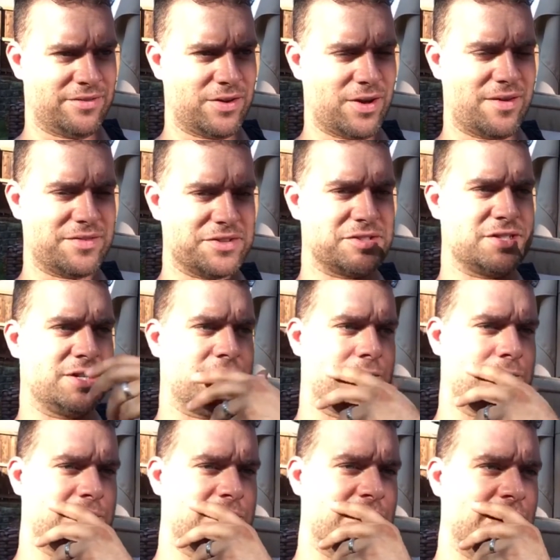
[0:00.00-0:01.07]
haven't
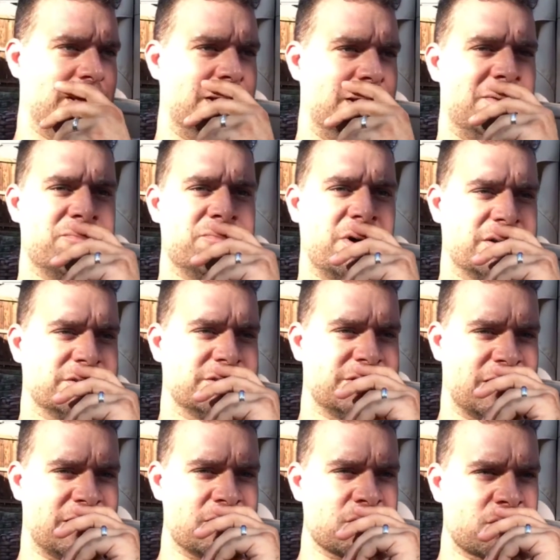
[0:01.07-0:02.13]
seen it, but
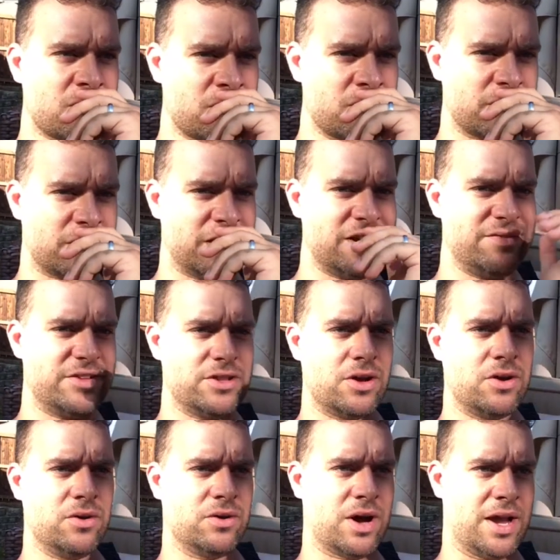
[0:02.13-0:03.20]
even
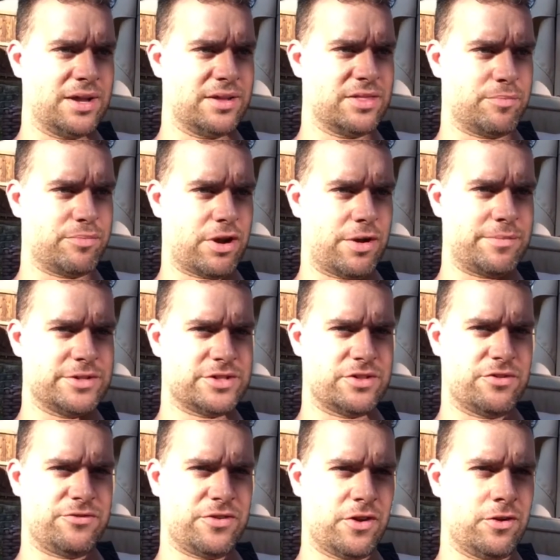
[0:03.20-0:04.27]
though like the premise
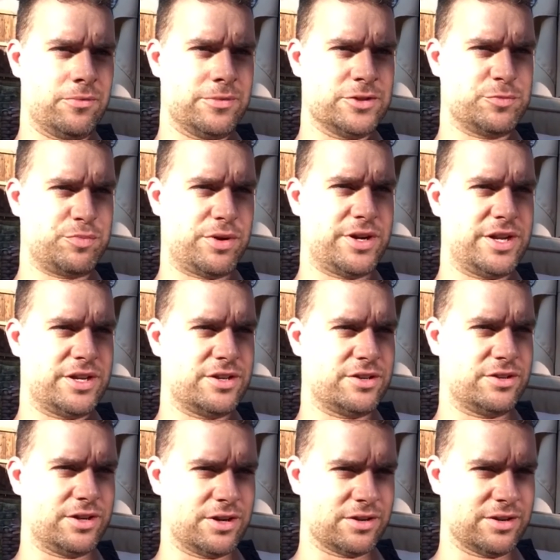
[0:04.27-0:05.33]
of the film is pretty
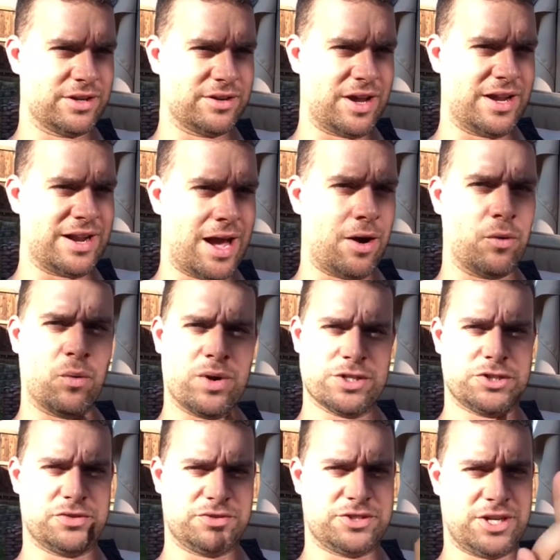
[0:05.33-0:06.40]
clearly laid out once
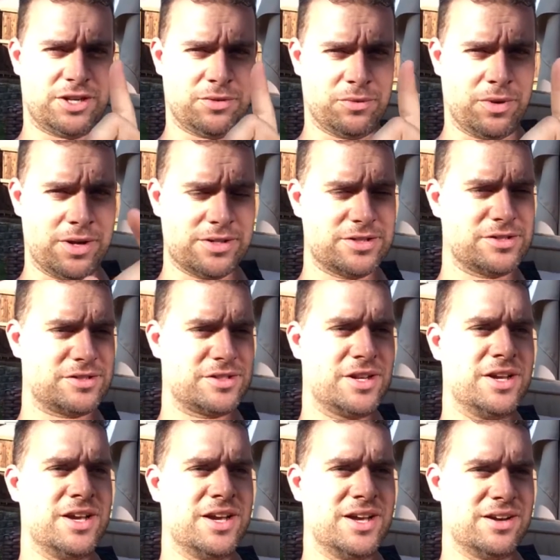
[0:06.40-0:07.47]
you've seen it once,
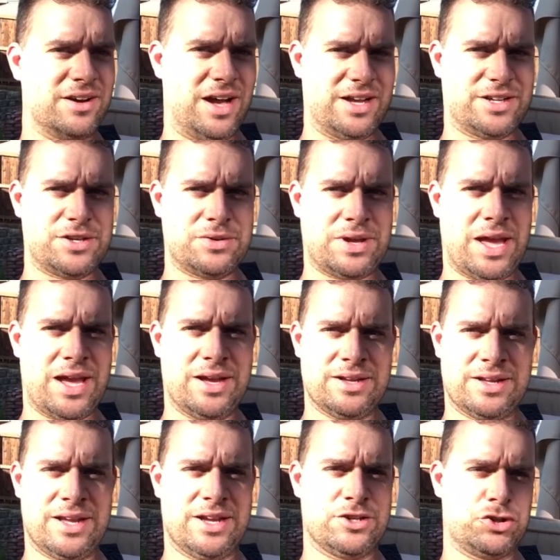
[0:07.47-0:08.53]
like you can't
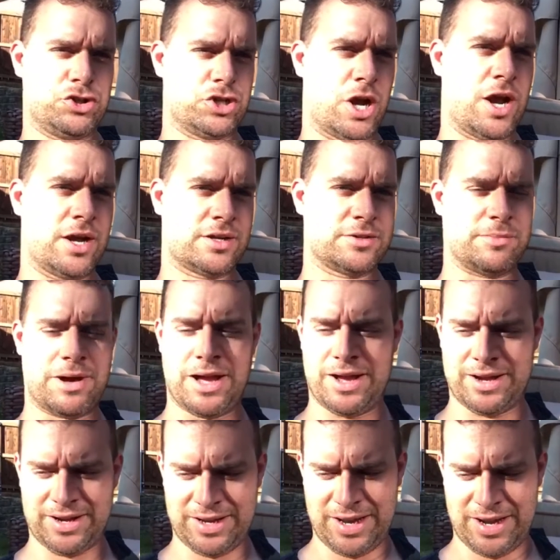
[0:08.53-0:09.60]
get shocked by
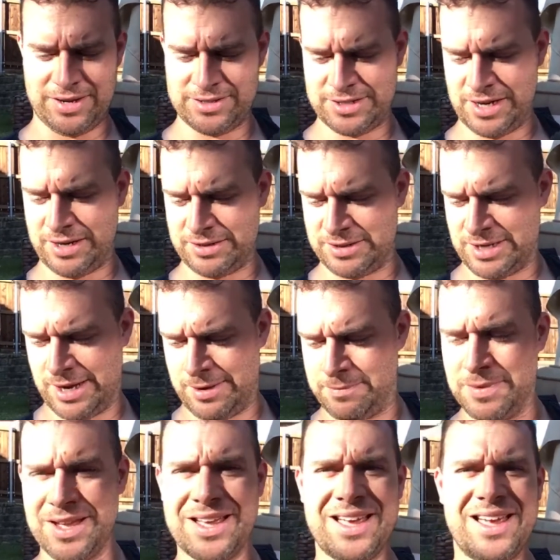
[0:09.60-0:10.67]
it again a second
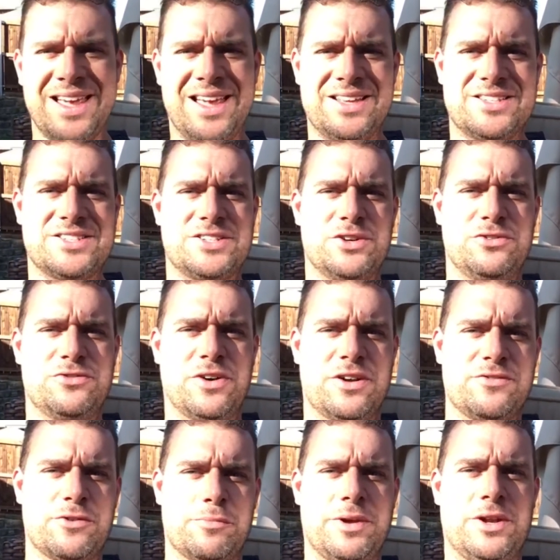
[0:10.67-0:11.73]
time, it's still
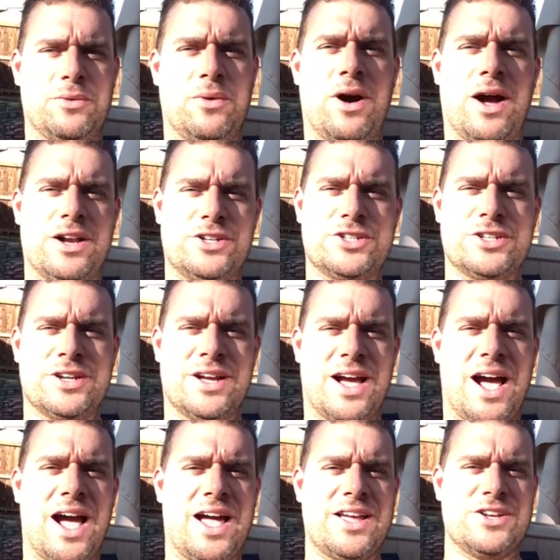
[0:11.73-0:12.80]
fun for me to watch.
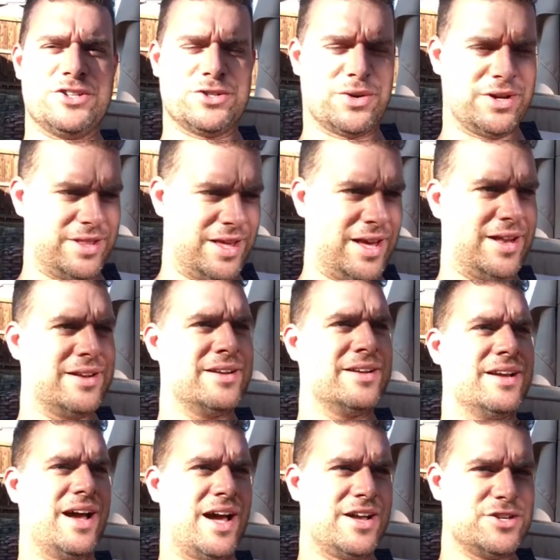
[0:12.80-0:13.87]
I enjoyed that.
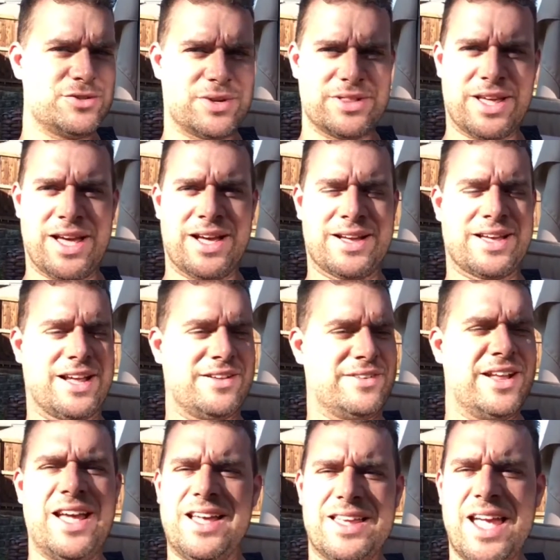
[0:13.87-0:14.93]
I enjoyed the heck out of it.
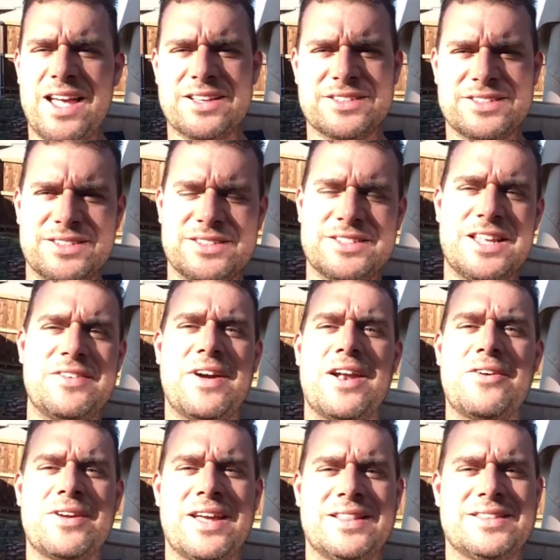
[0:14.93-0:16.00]
Yes,
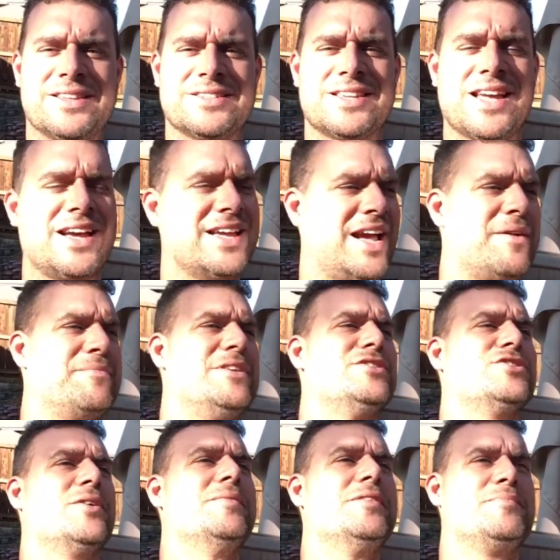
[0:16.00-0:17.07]
Steve, I don't get this.
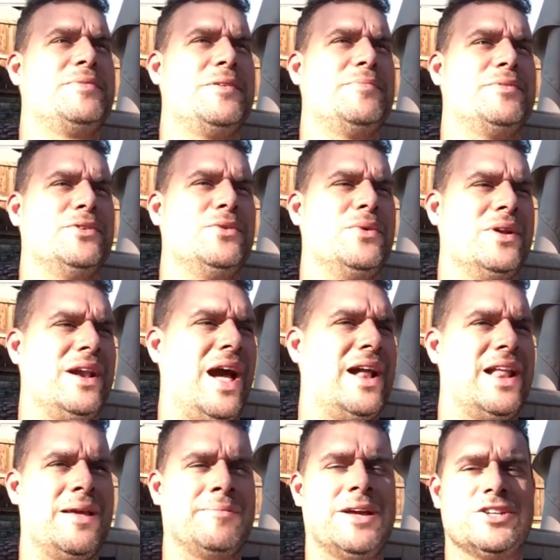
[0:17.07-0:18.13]
I meet so many people who
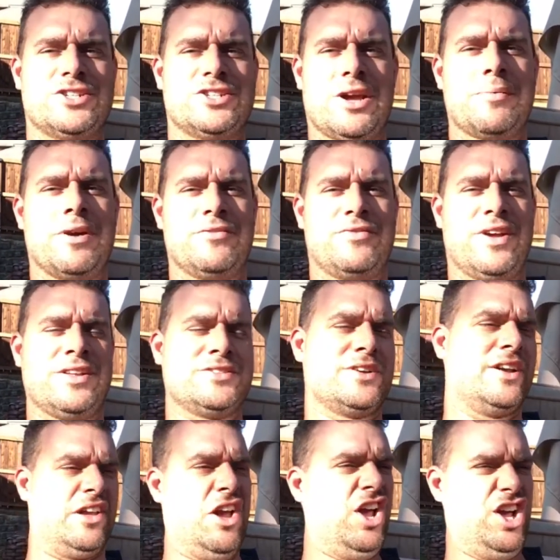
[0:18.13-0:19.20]
are not M Night Shyamalan
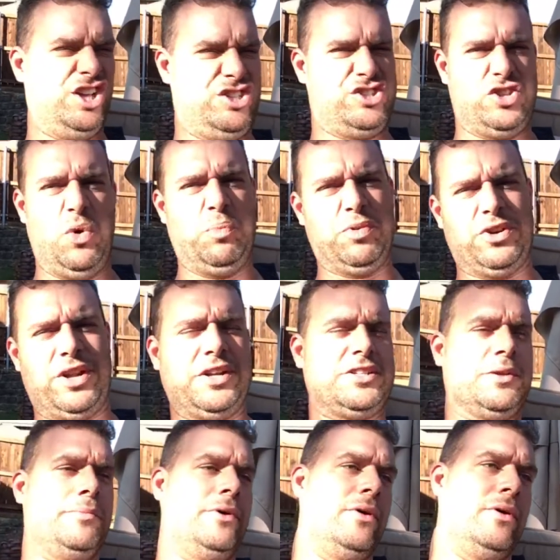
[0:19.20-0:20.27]
fans. Like it's so
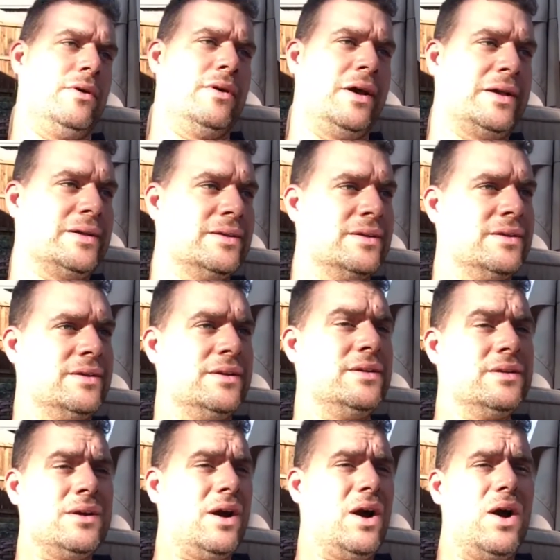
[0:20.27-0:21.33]
predictable. Like
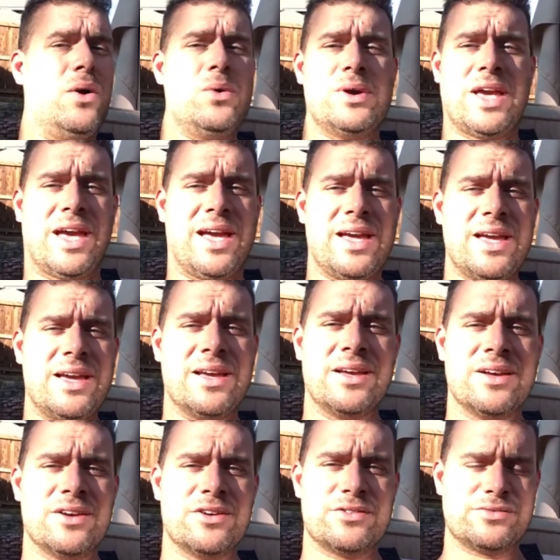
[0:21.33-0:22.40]
okay,
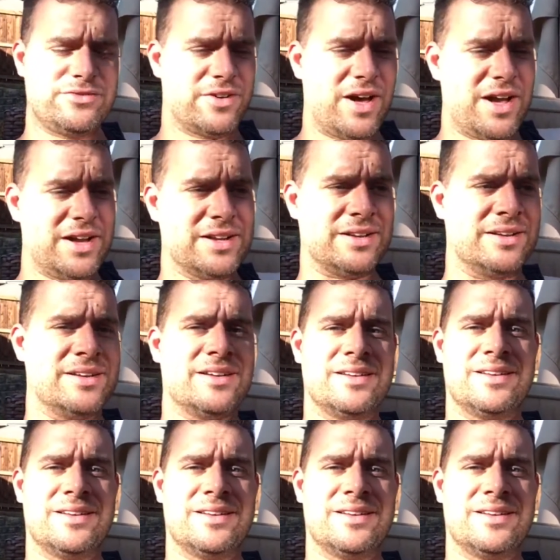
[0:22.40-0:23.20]
fine.